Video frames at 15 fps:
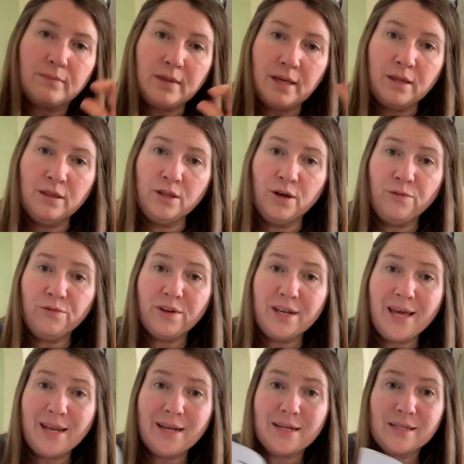the
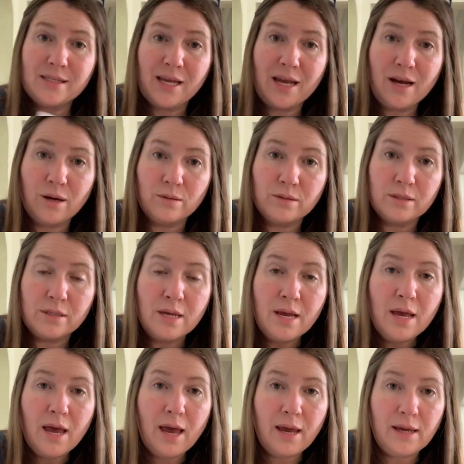phonetic sounds
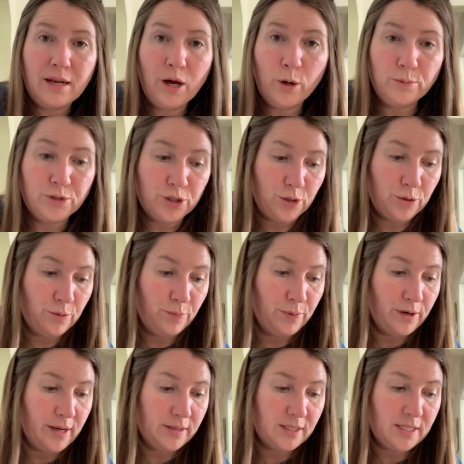and helps you
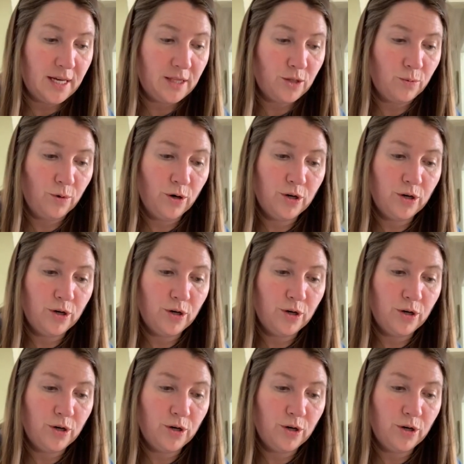pronunciate the word